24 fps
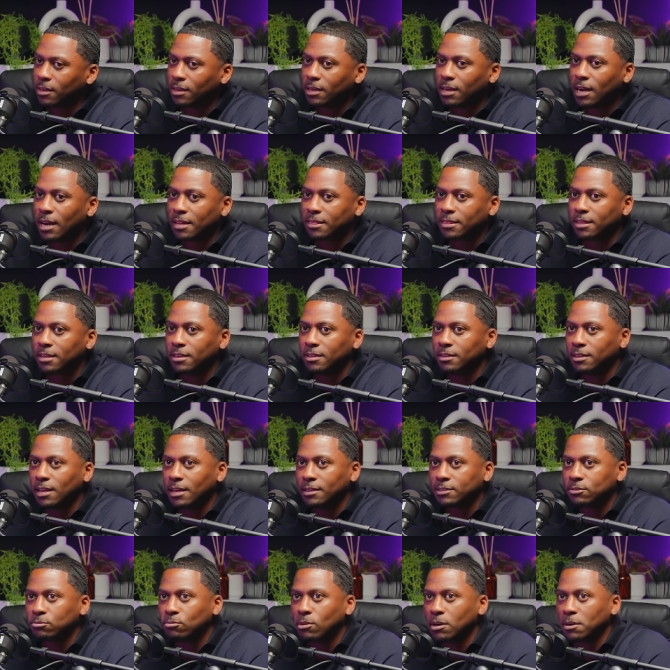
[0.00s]
And I think
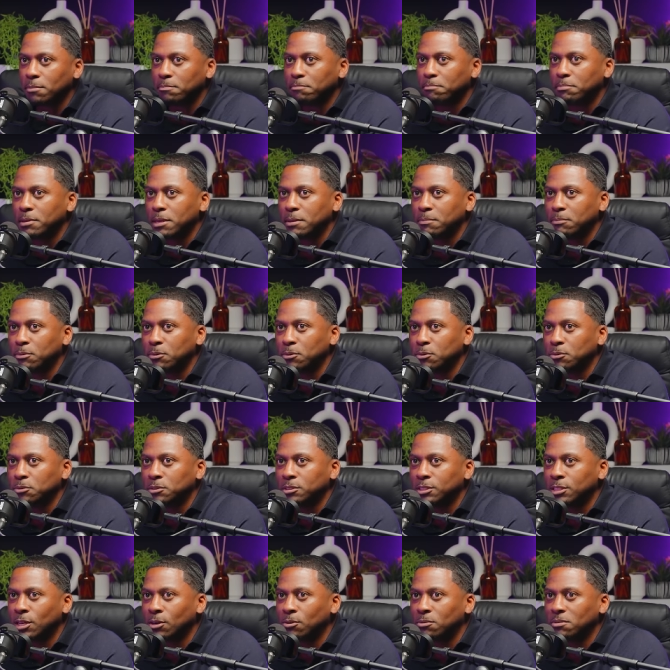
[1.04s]
that's what people
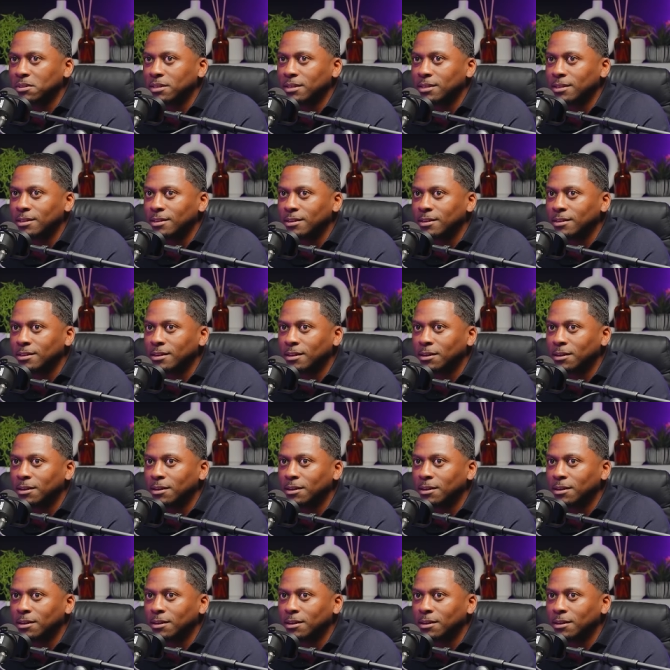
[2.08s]
don't get